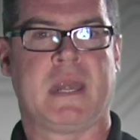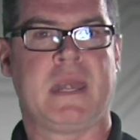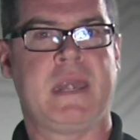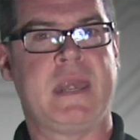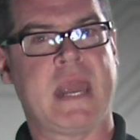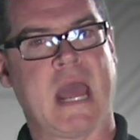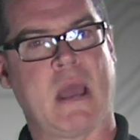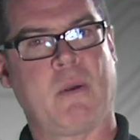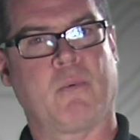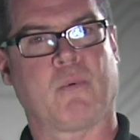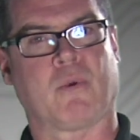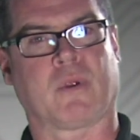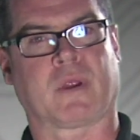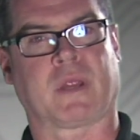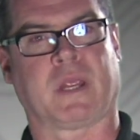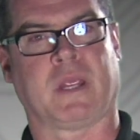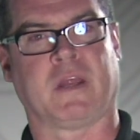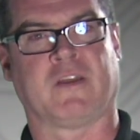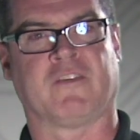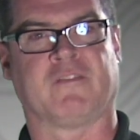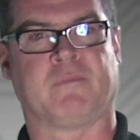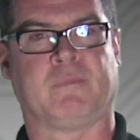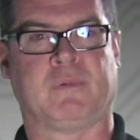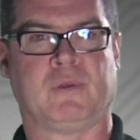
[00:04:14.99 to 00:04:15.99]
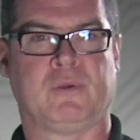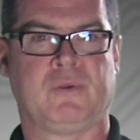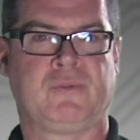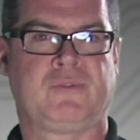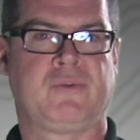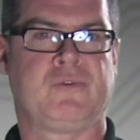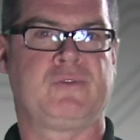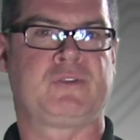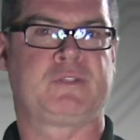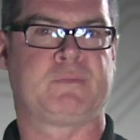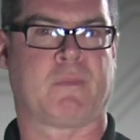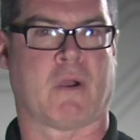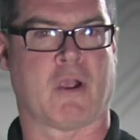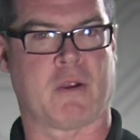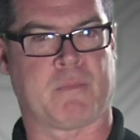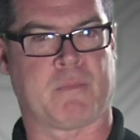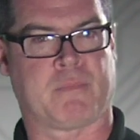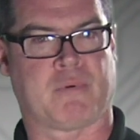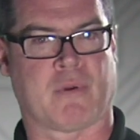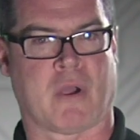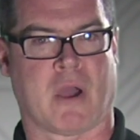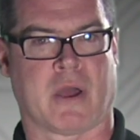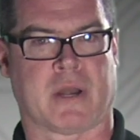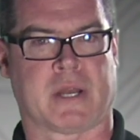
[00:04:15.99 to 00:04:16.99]
networking of Bluetooth Smart
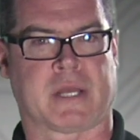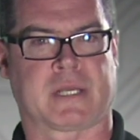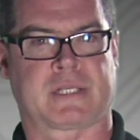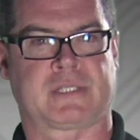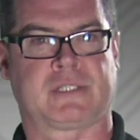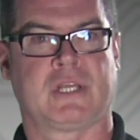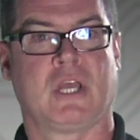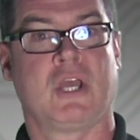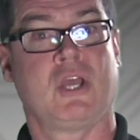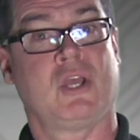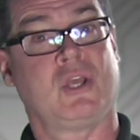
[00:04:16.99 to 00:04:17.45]
products